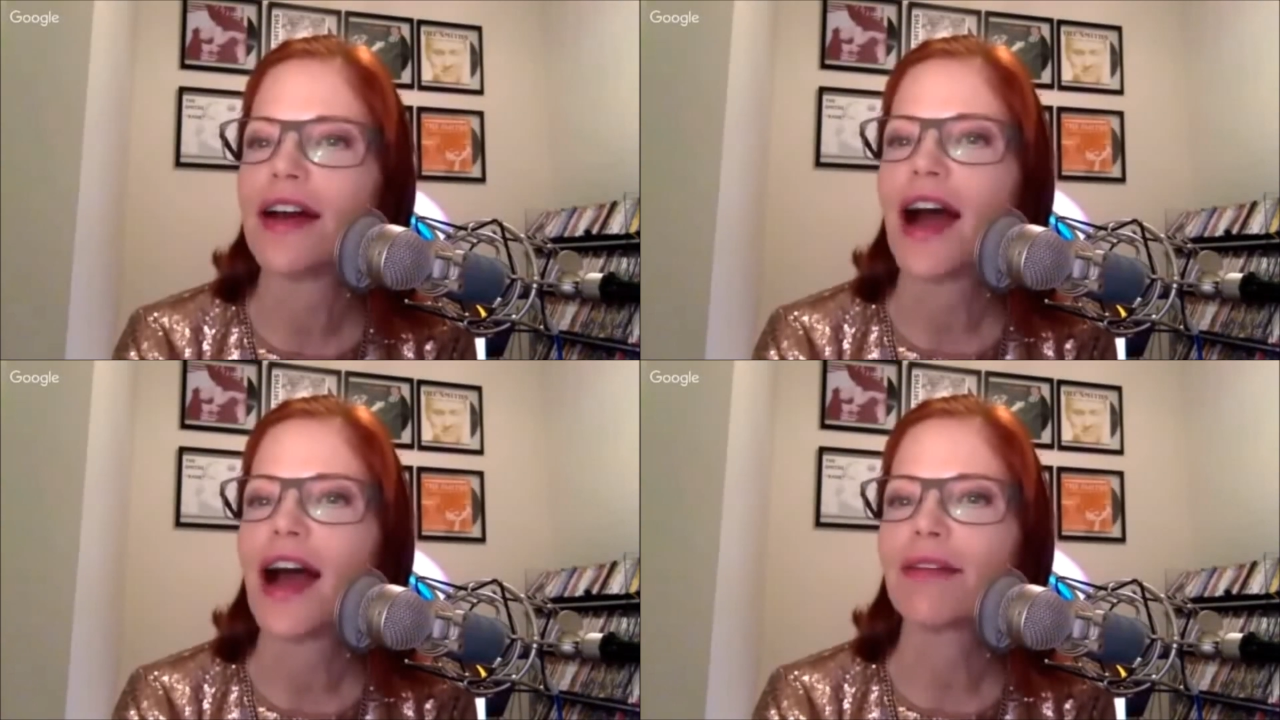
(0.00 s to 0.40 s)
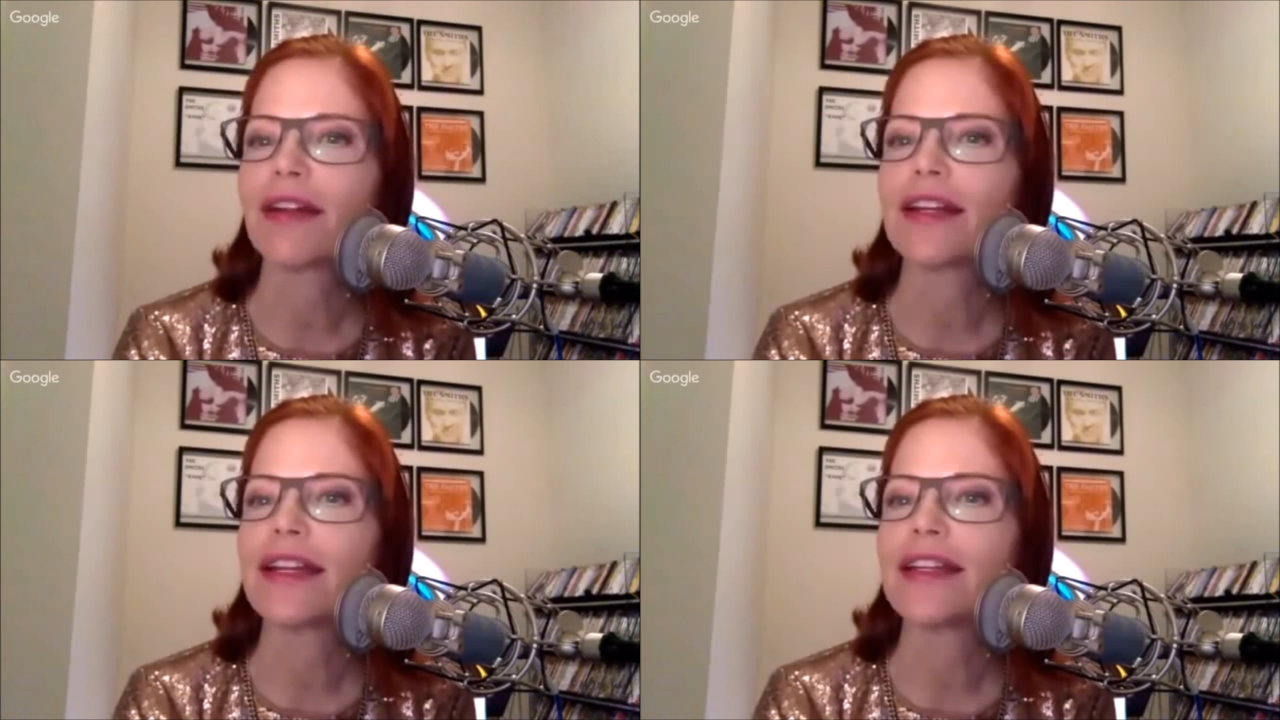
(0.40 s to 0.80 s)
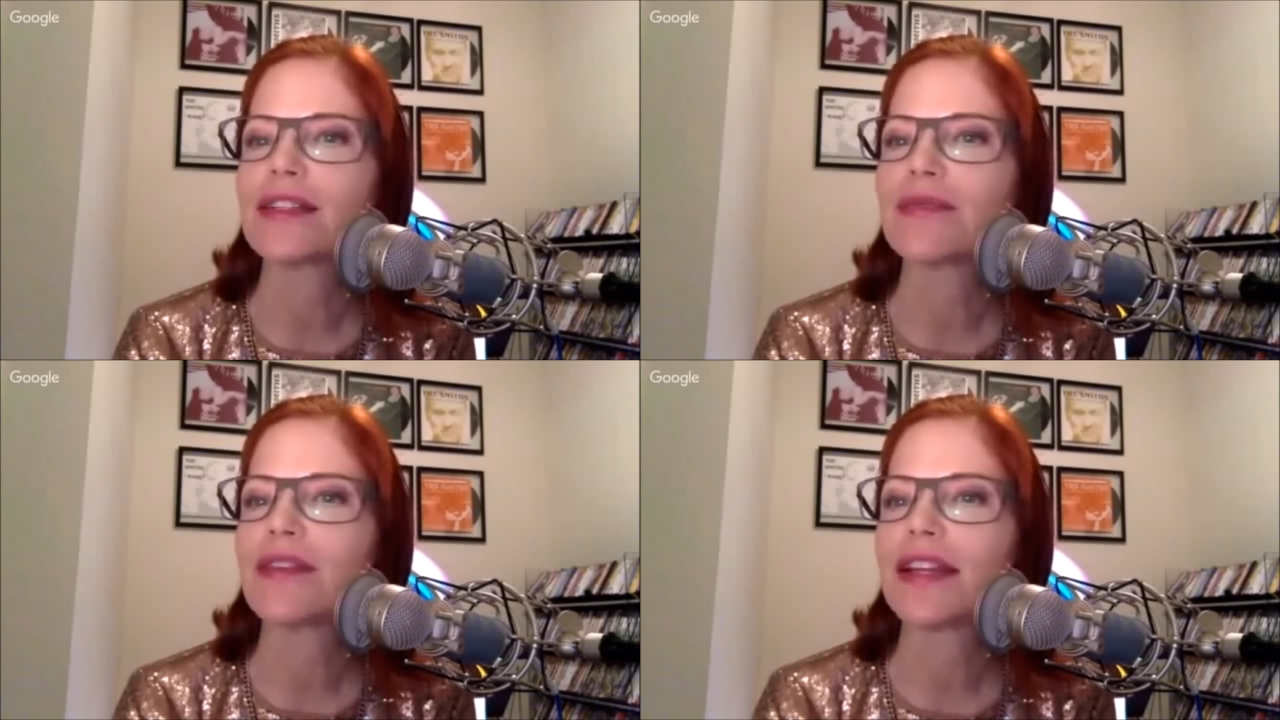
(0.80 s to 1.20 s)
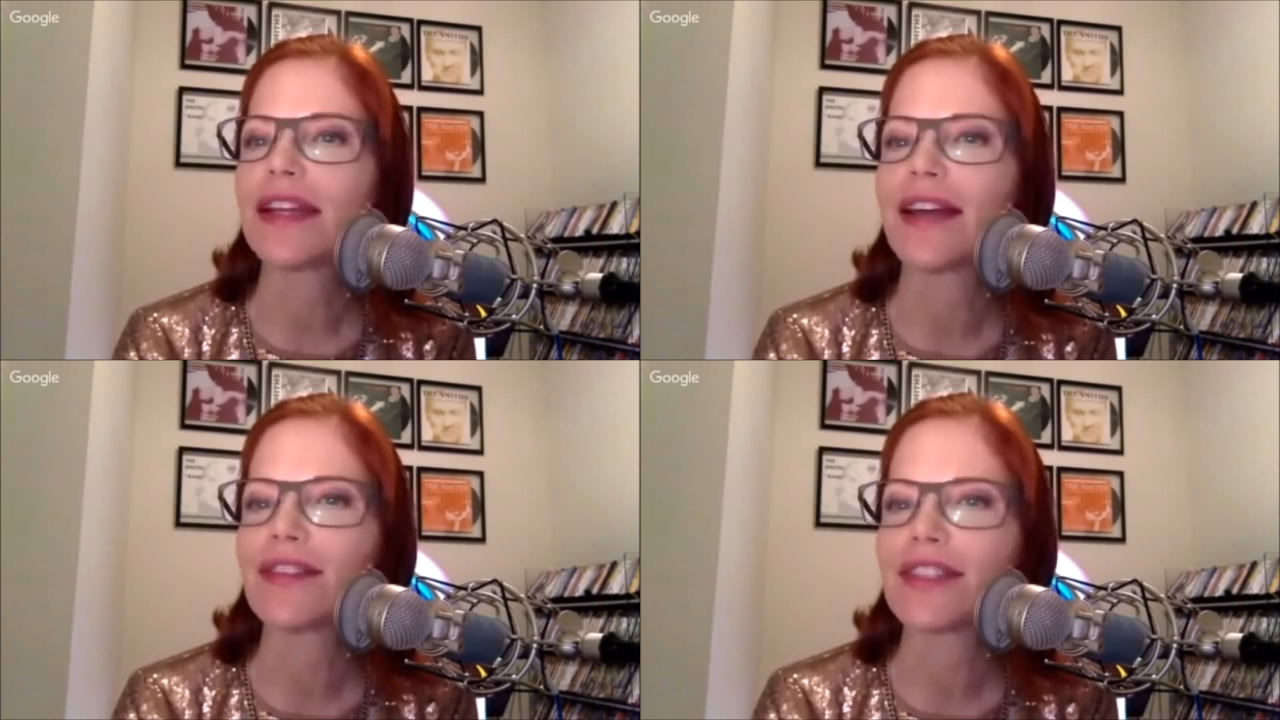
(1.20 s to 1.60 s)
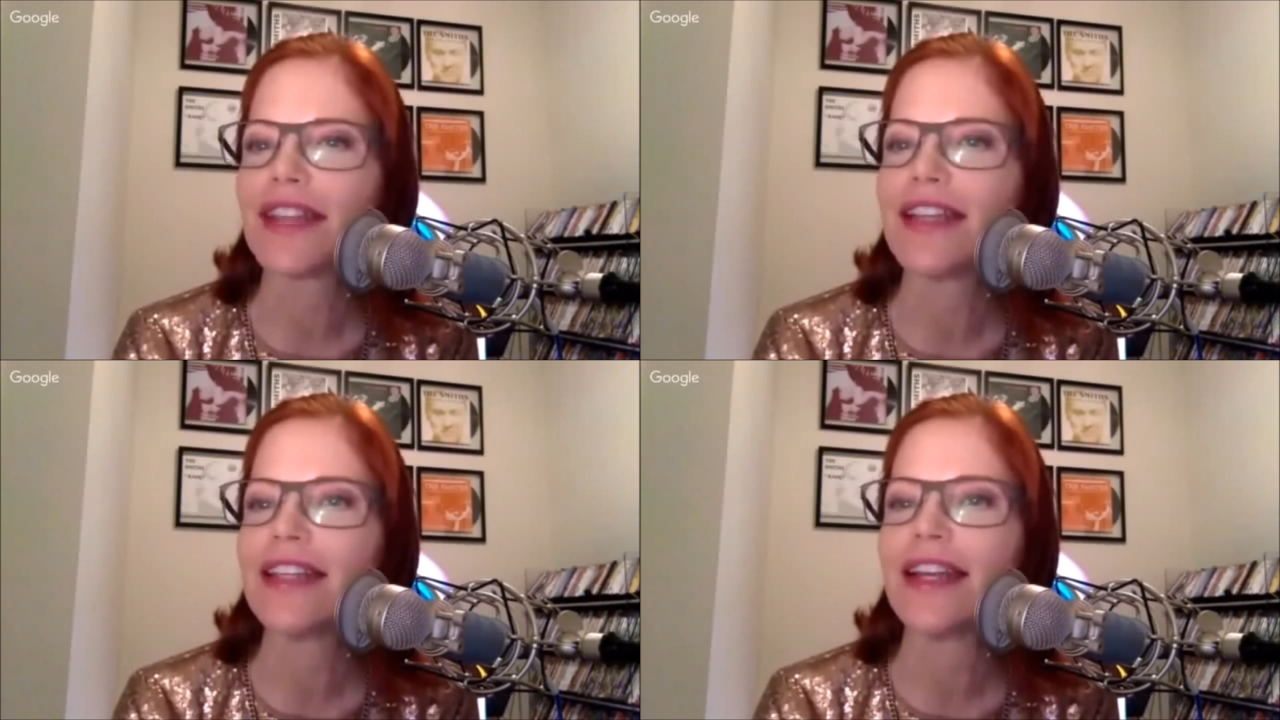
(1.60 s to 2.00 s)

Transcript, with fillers: I really need this weekly conversation.